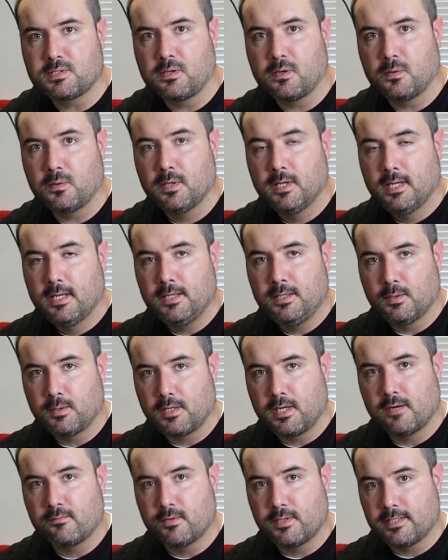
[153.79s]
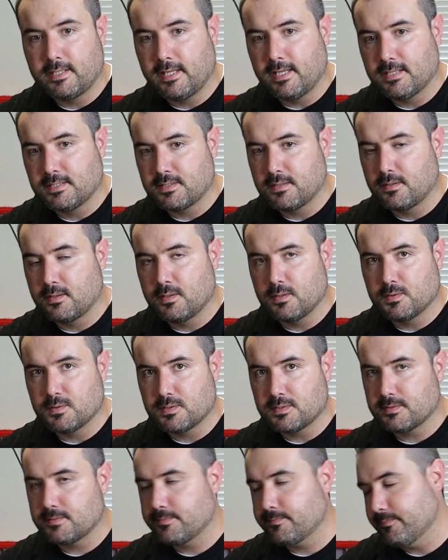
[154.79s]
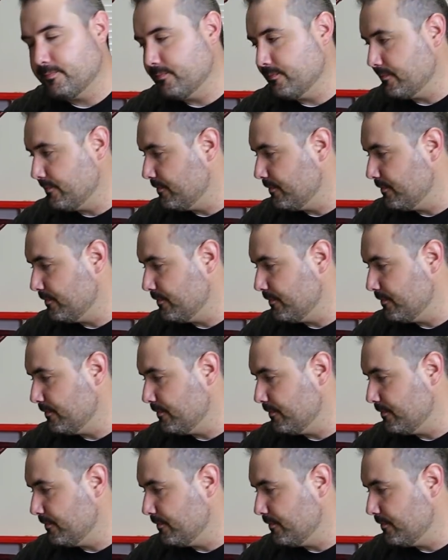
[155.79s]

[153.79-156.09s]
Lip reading: So, you know, covering the ends of those,